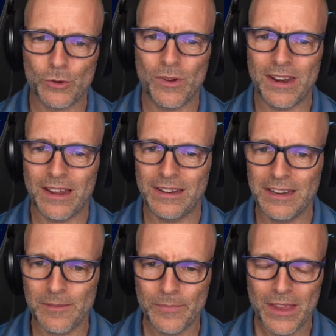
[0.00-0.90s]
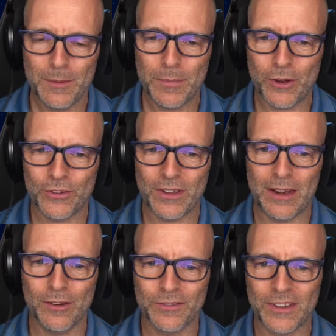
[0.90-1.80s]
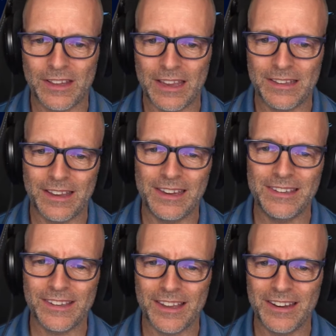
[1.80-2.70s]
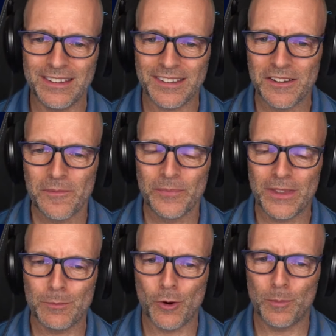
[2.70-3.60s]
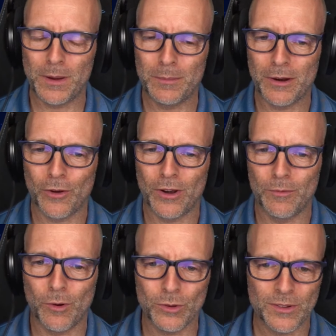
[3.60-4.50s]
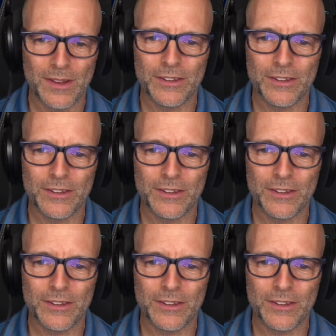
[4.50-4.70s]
Great idea, because end of the day, the easier it is, the more people gonna vote.